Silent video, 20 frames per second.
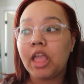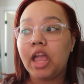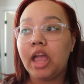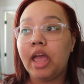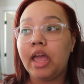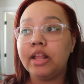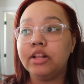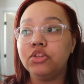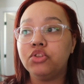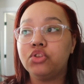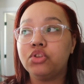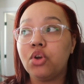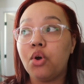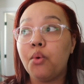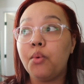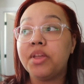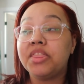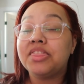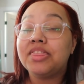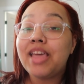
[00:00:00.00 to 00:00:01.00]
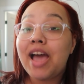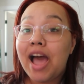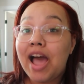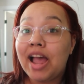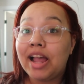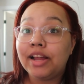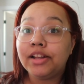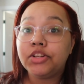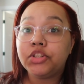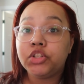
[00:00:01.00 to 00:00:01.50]
And so with
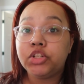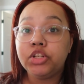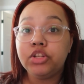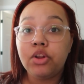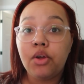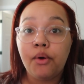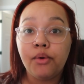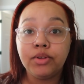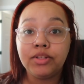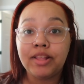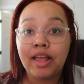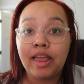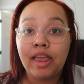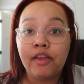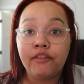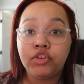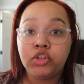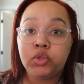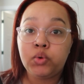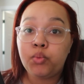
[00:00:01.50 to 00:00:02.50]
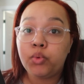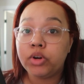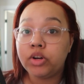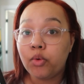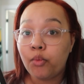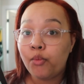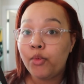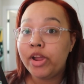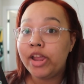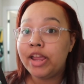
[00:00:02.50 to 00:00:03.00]
that, she knows that if she were
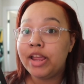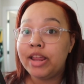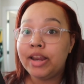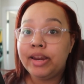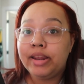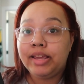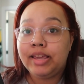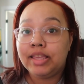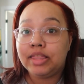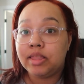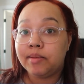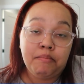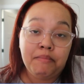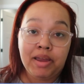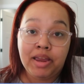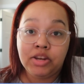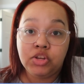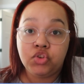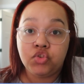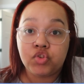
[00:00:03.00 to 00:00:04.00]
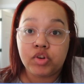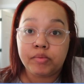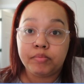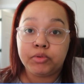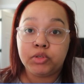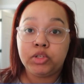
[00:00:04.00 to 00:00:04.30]
to win and get the manuscript,